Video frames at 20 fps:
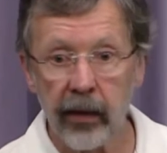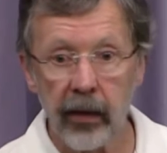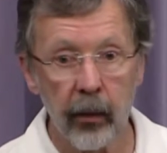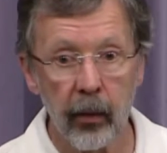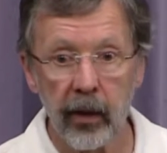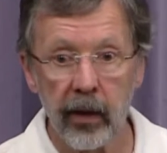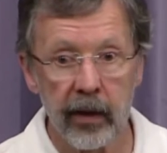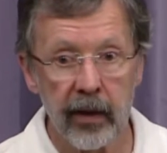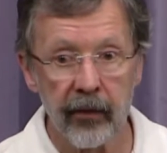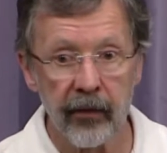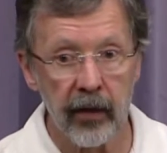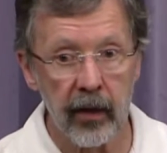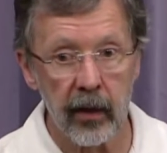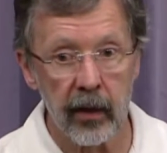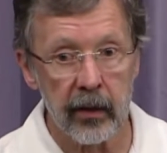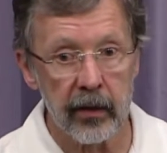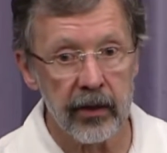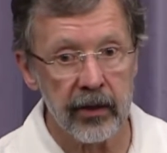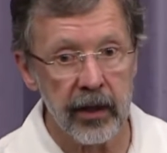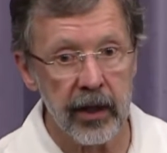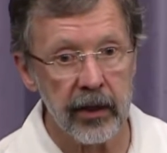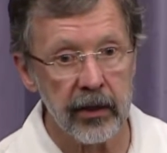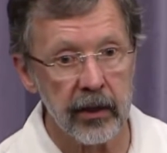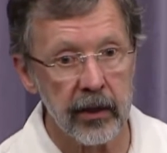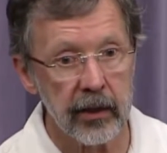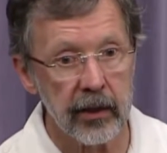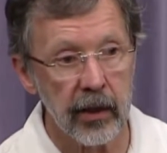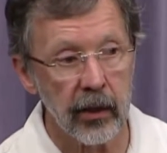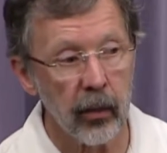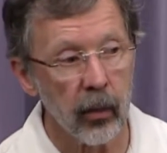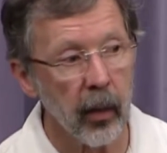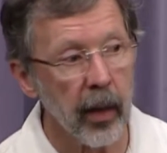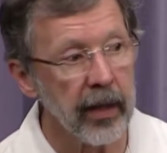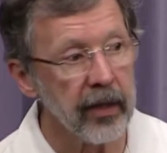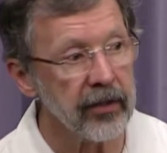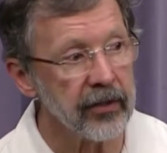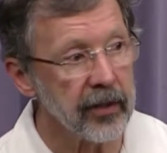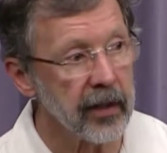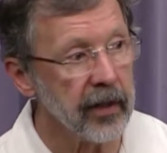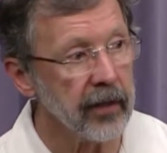there were difficult decisions, and the way
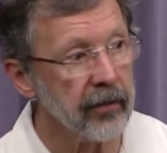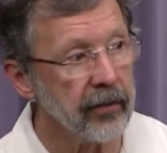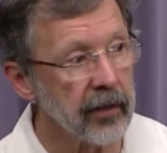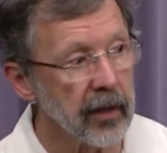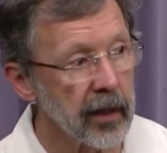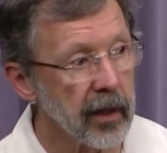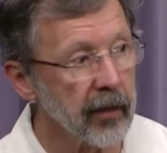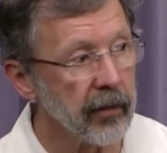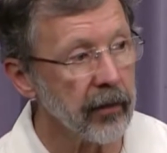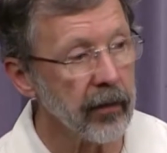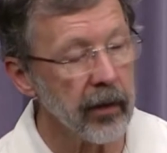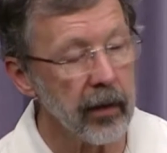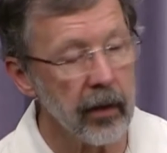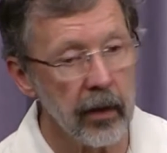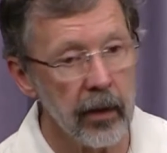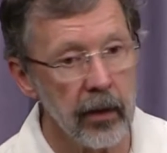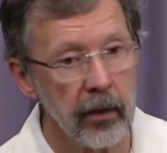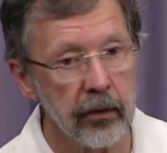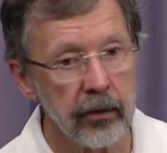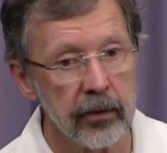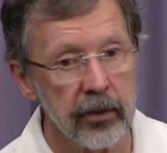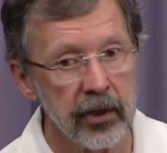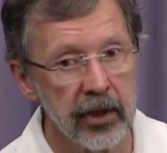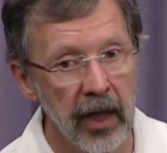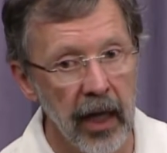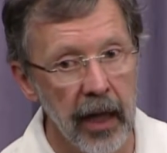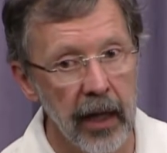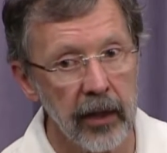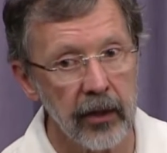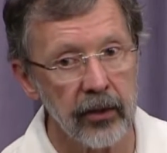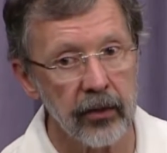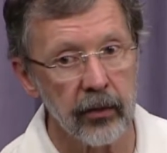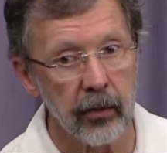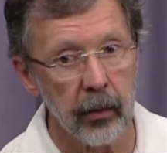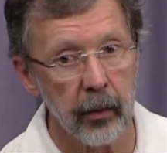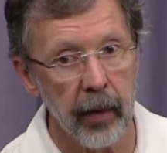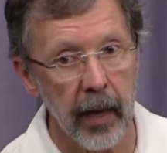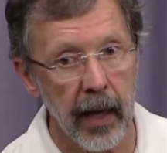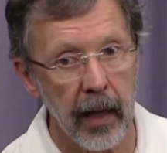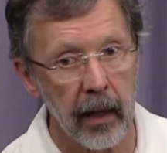Steve delivered the news changed
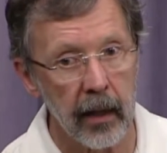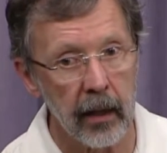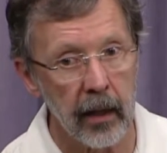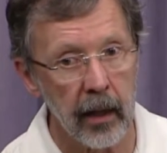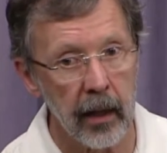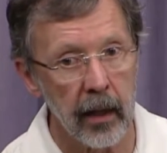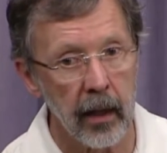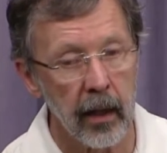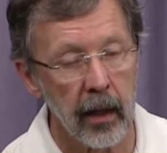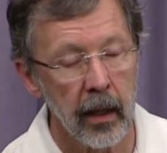dramatically.